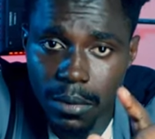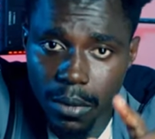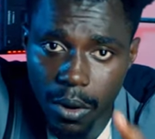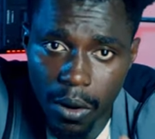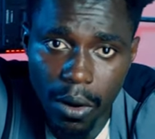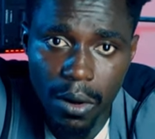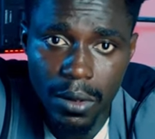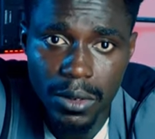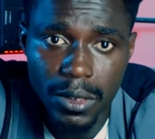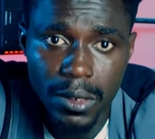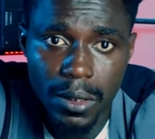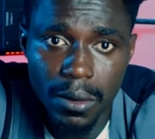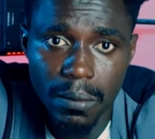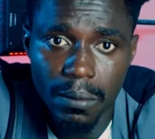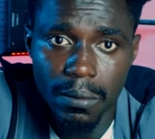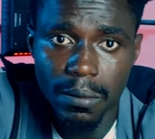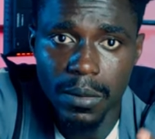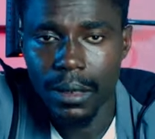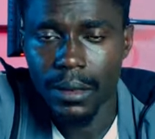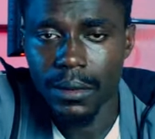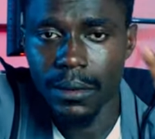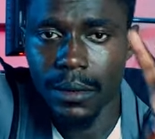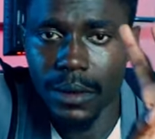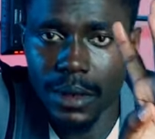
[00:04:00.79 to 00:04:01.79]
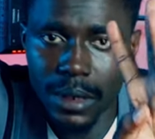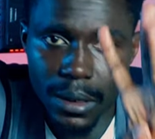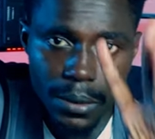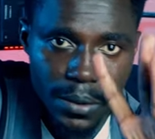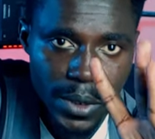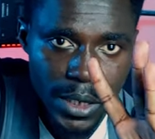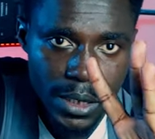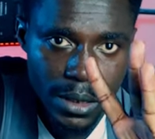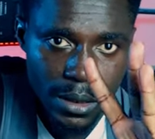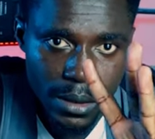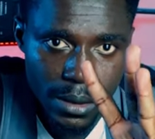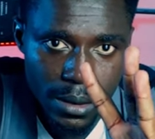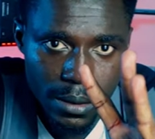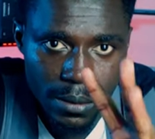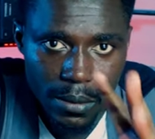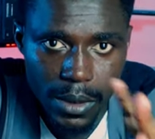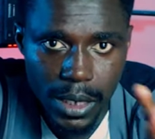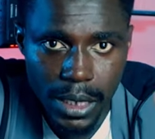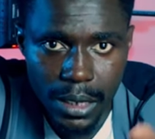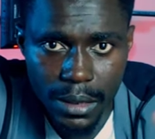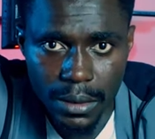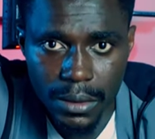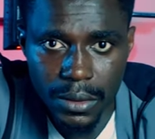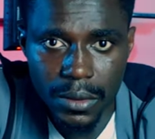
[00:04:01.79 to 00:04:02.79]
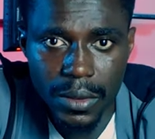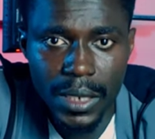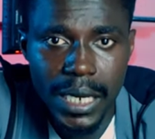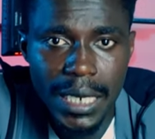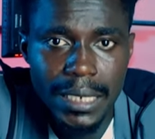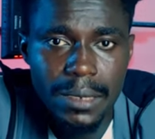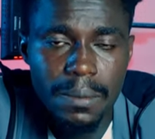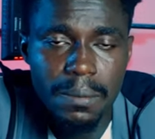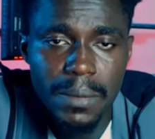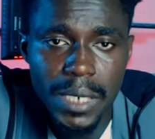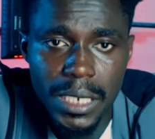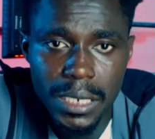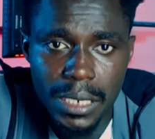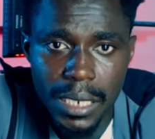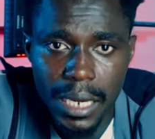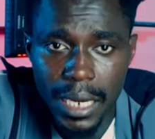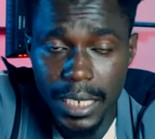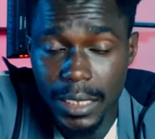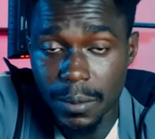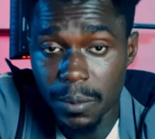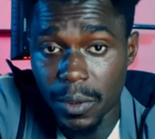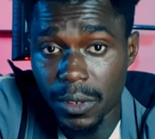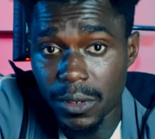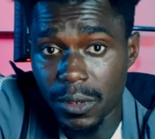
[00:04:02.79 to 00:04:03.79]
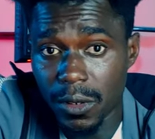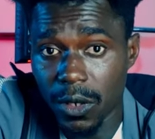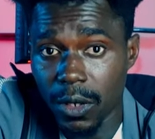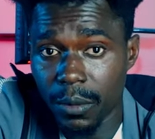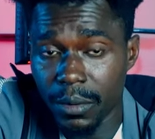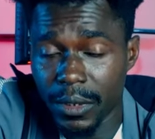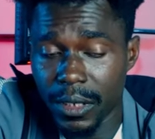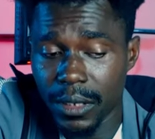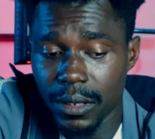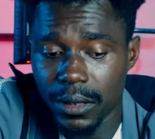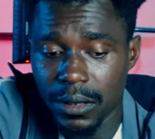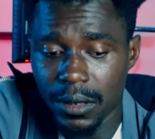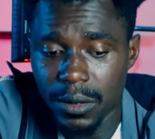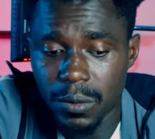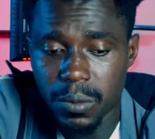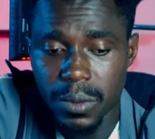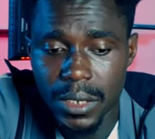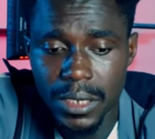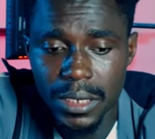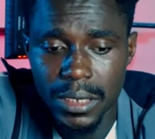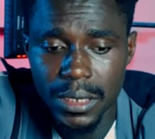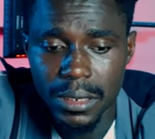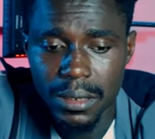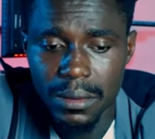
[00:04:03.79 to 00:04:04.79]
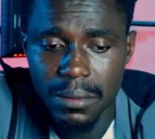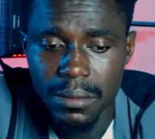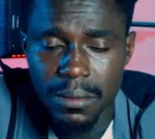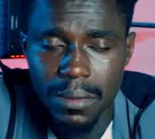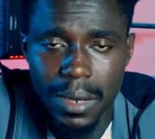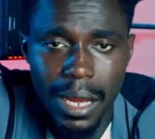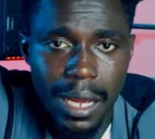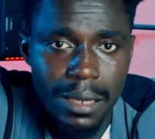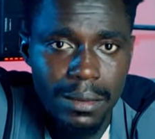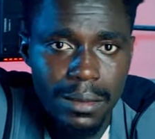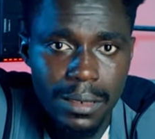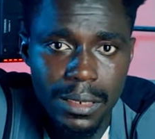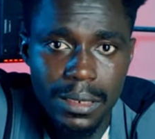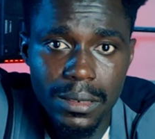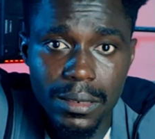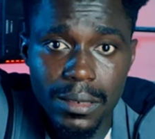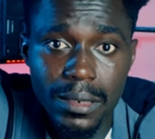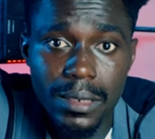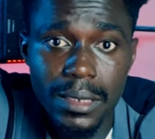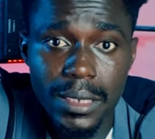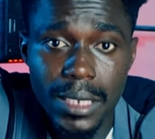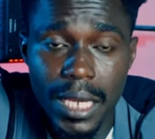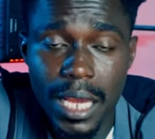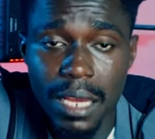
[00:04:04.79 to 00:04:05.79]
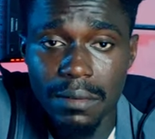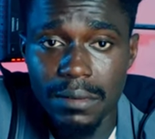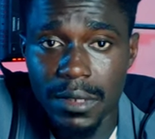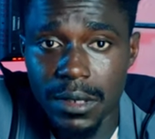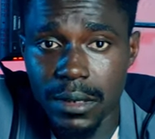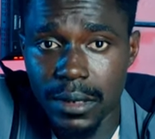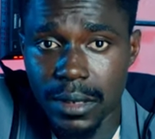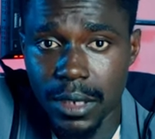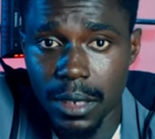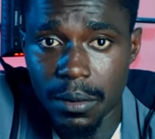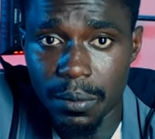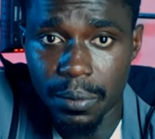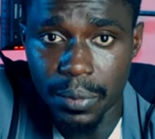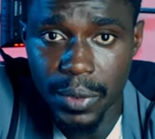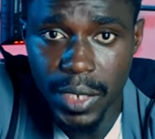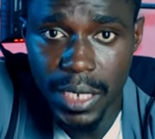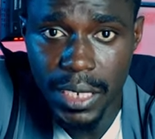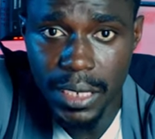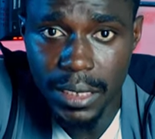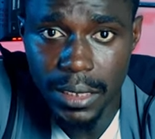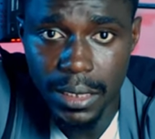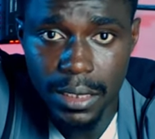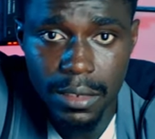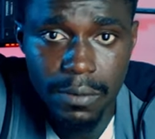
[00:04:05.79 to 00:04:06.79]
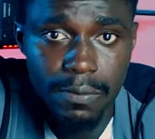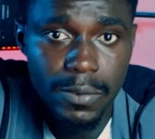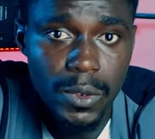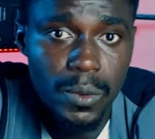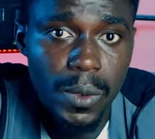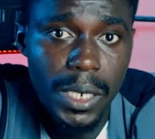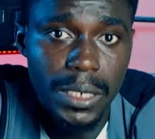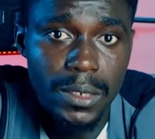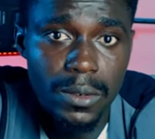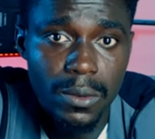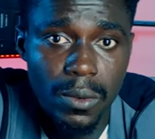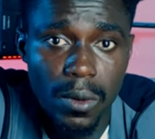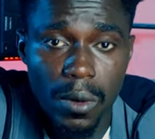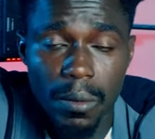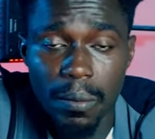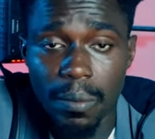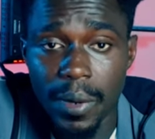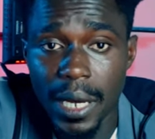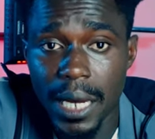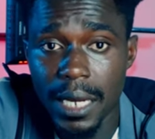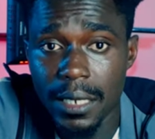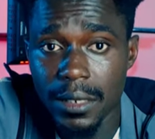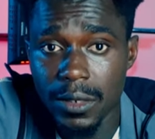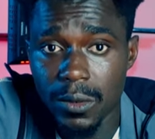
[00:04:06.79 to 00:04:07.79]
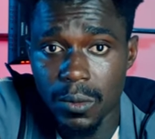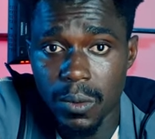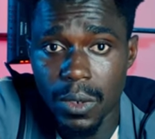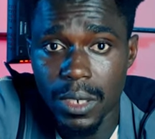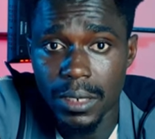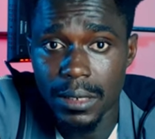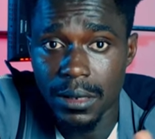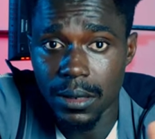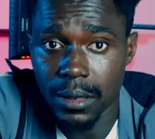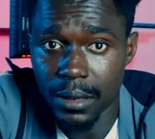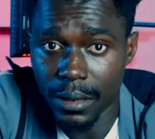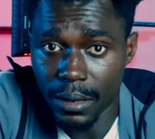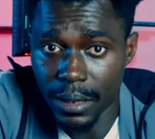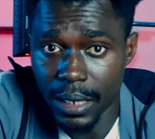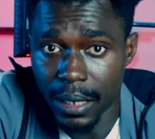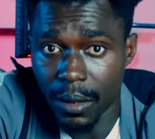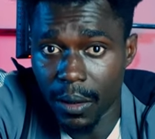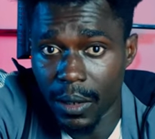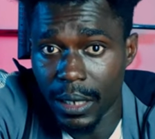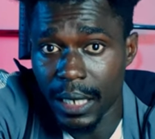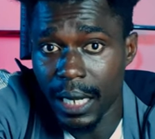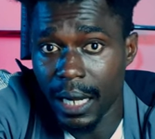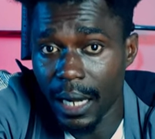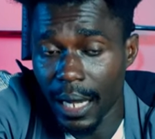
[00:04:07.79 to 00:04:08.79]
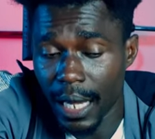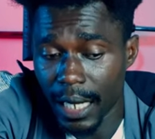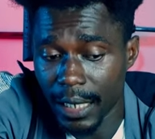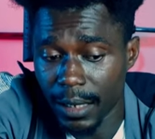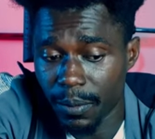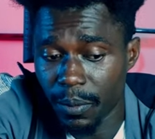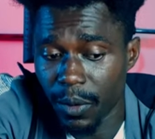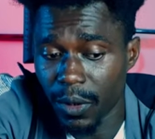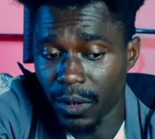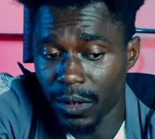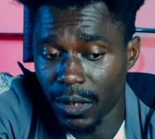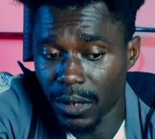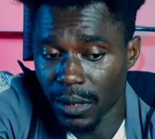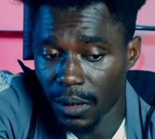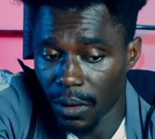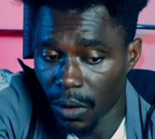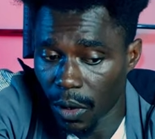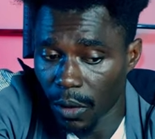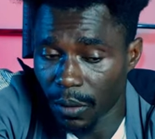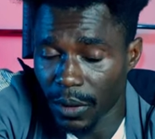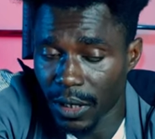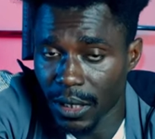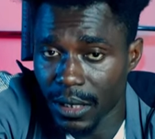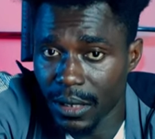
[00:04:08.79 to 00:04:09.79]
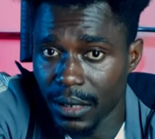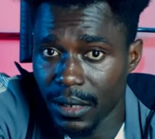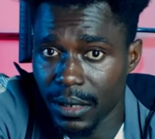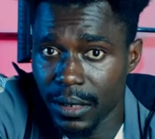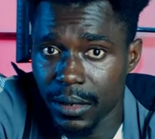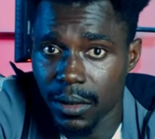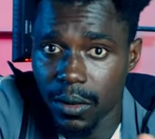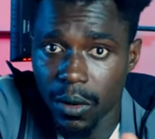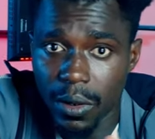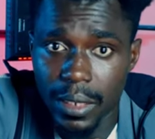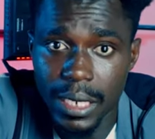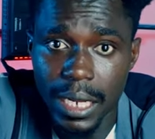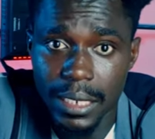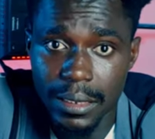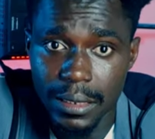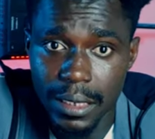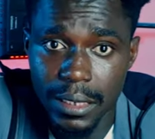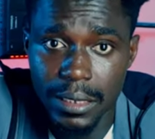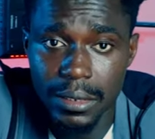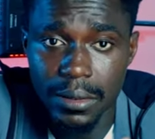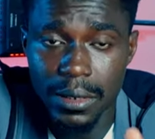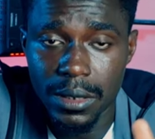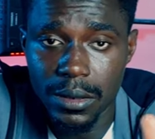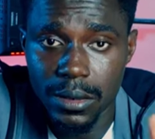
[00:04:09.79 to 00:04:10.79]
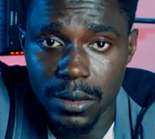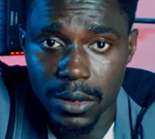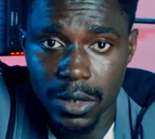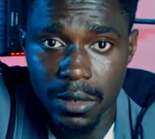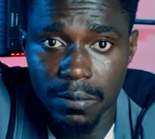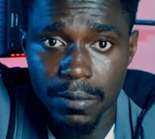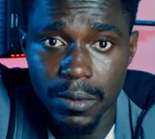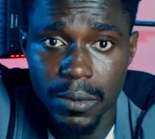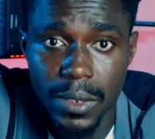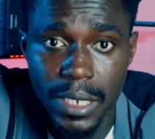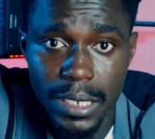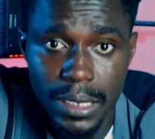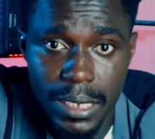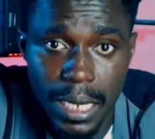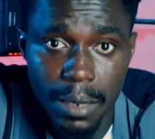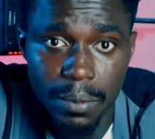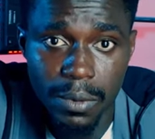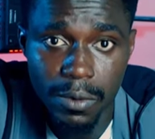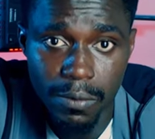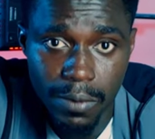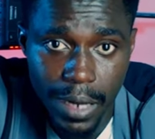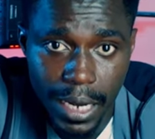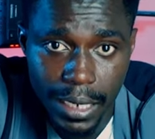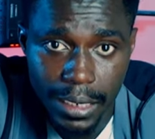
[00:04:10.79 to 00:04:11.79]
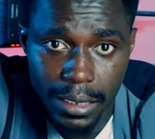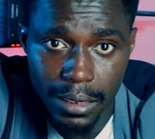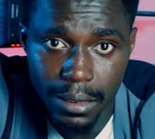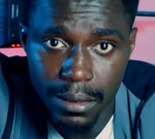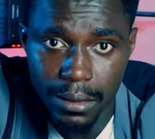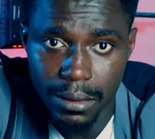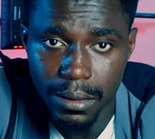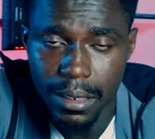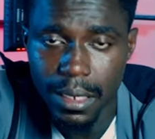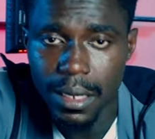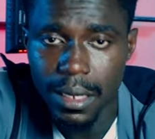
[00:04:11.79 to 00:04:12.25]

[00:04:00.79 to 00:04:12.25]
awesome. Three, you get many export options, which I think deserves some praise if you are to compare it to what the other export options other texturing softwares are providing.